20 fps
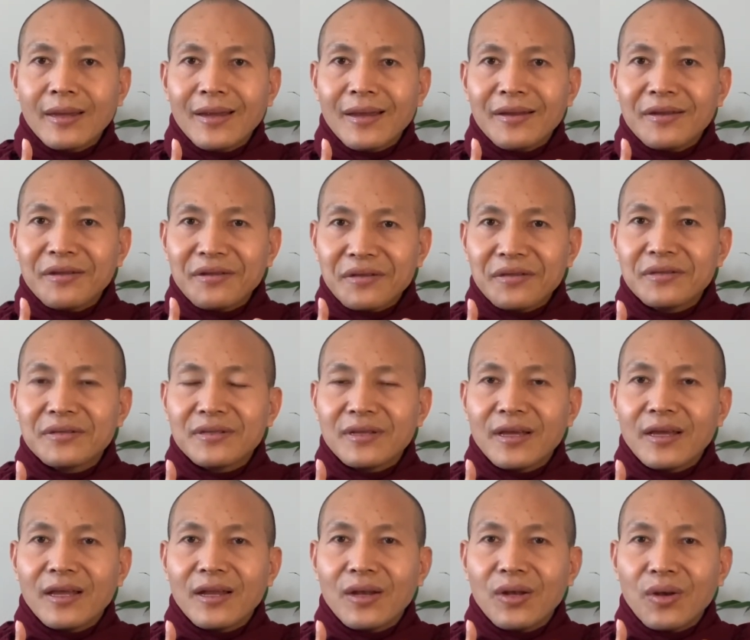This is the
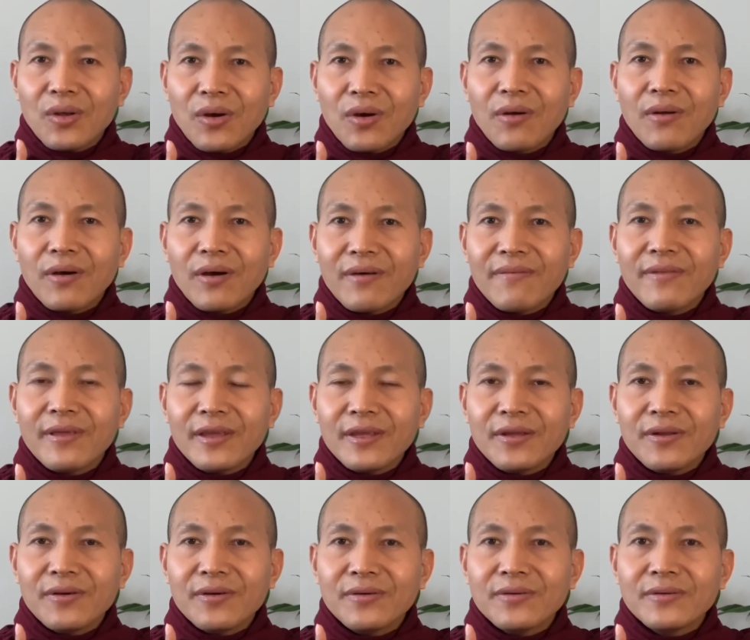law of the, you
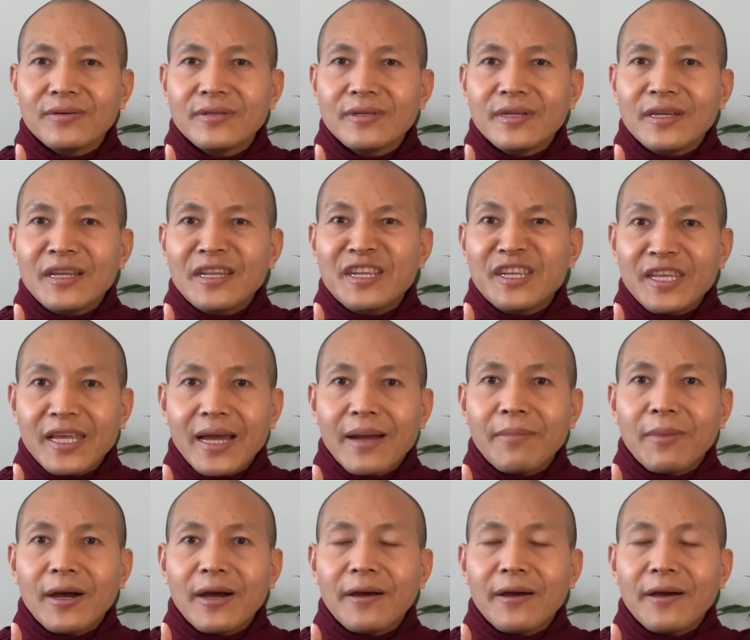know, niyama.